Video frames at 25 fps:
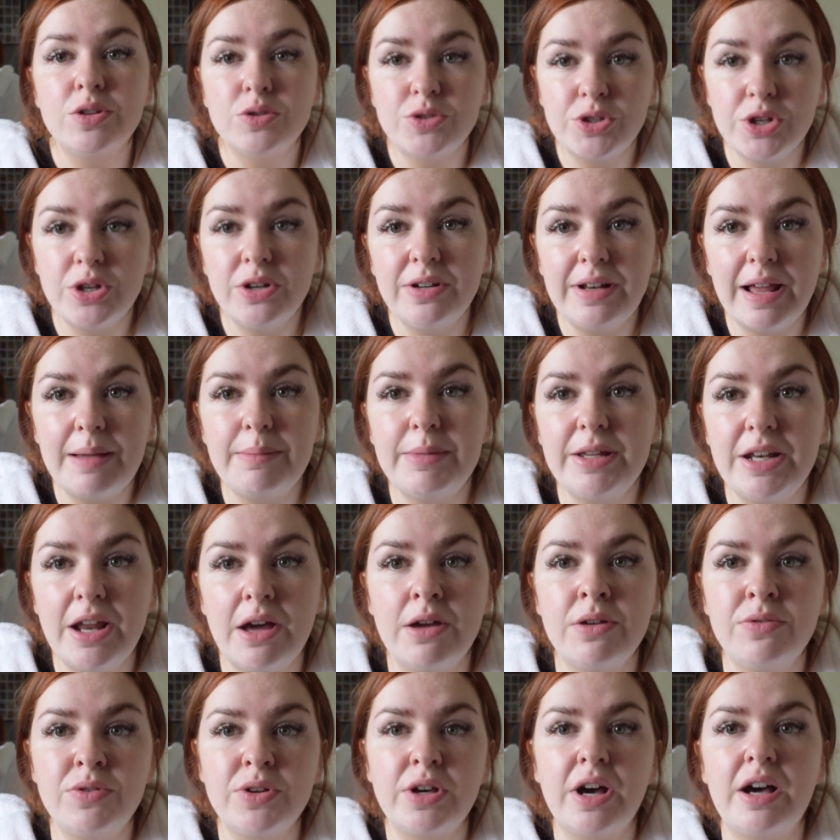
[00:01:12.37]
Do let me
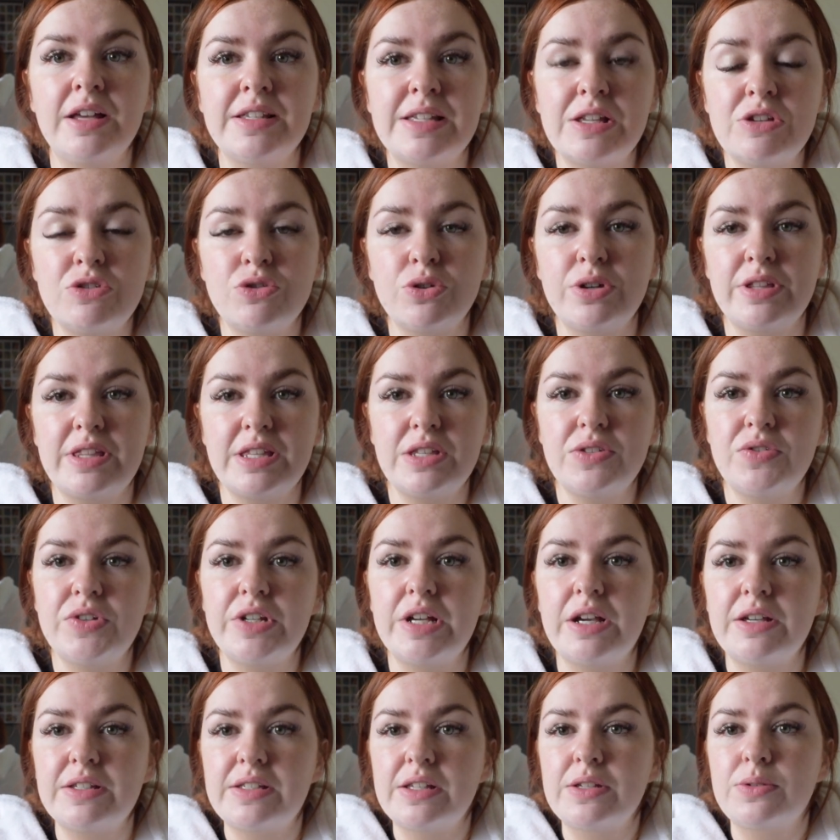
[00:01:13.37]
know if you guys enjoy these
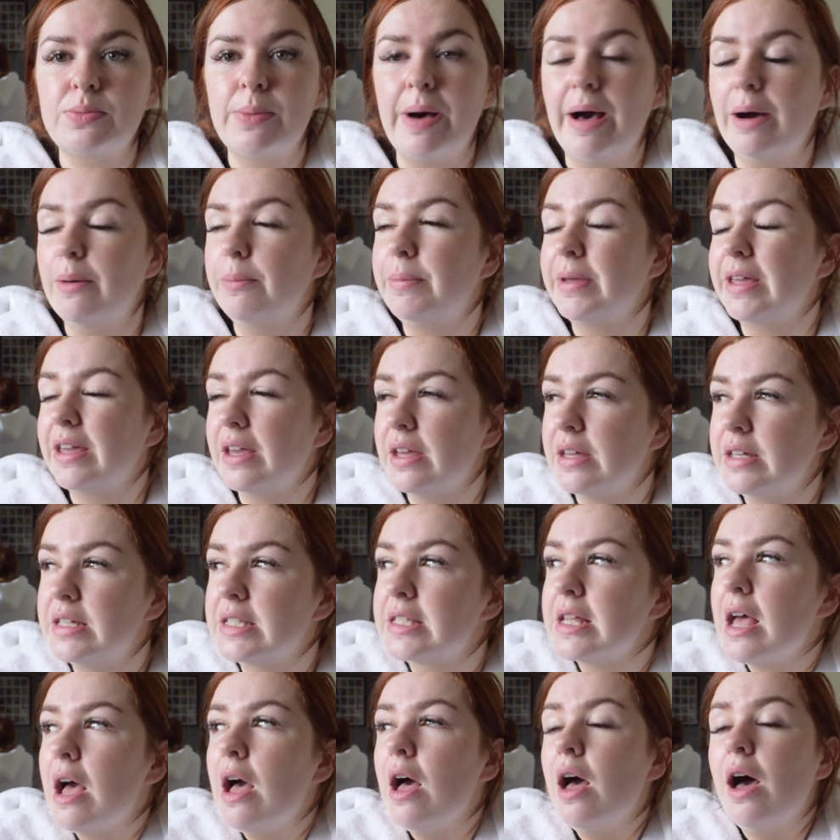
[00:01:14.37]
videos as well, because
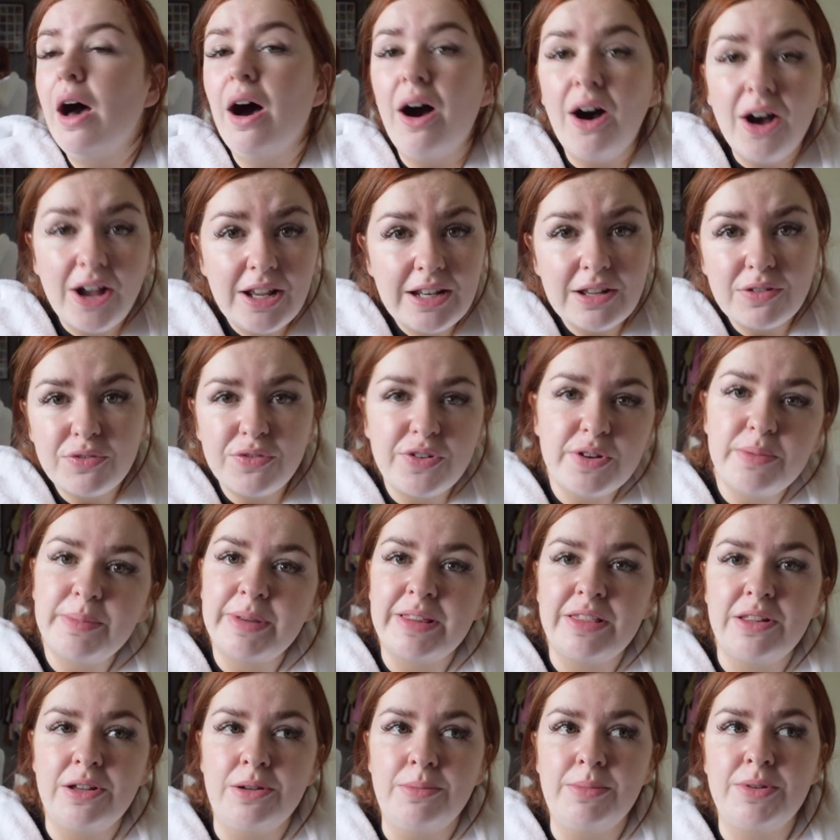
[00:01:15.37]
I love
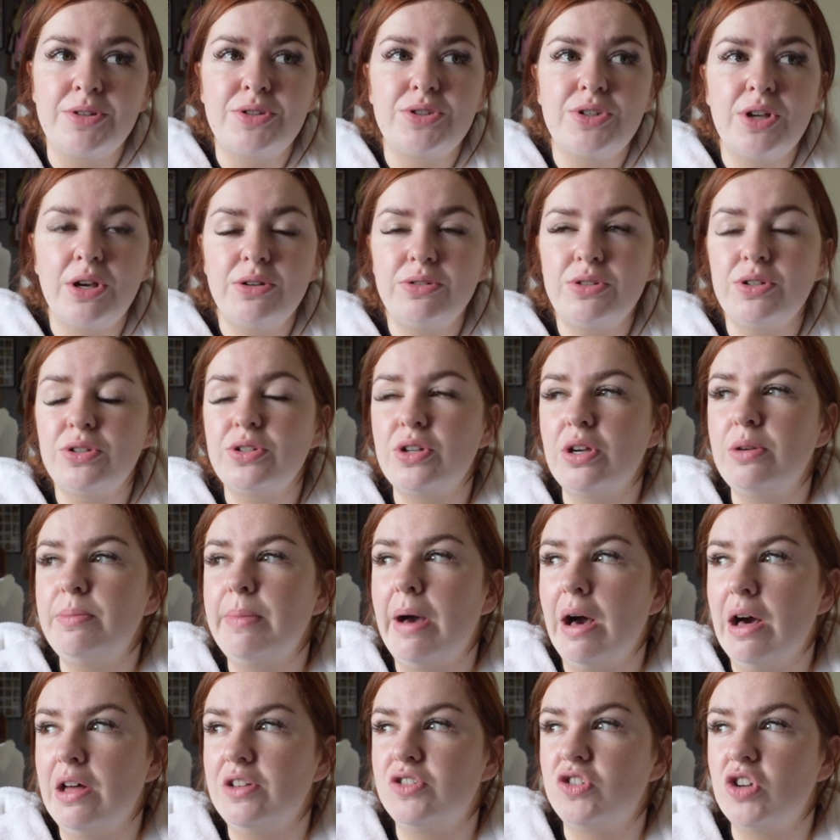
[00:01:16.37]
filming them so
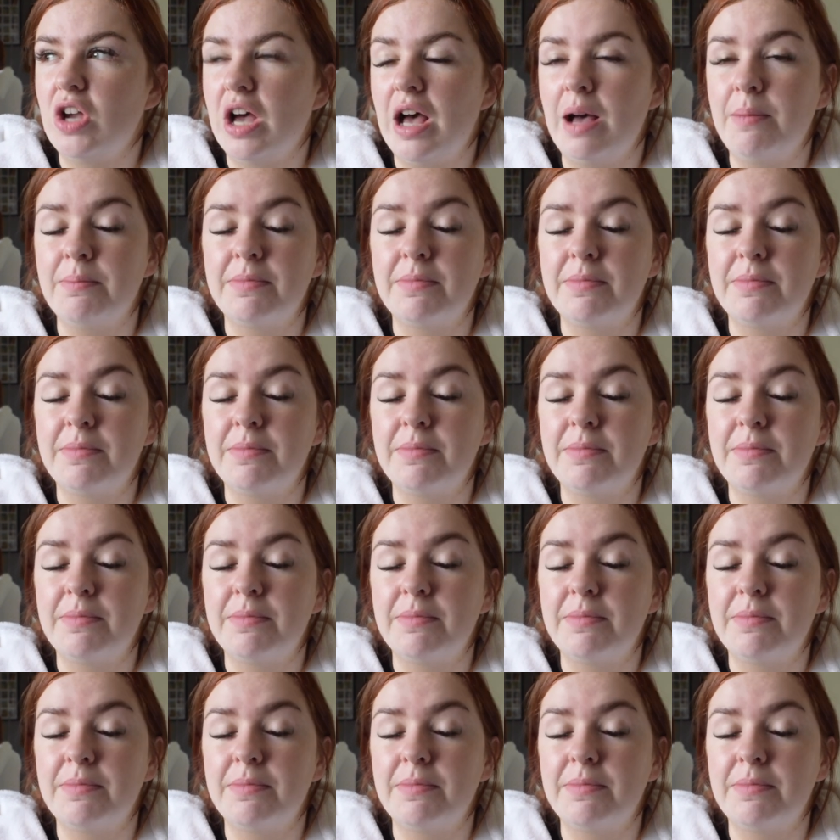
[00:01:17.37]
much.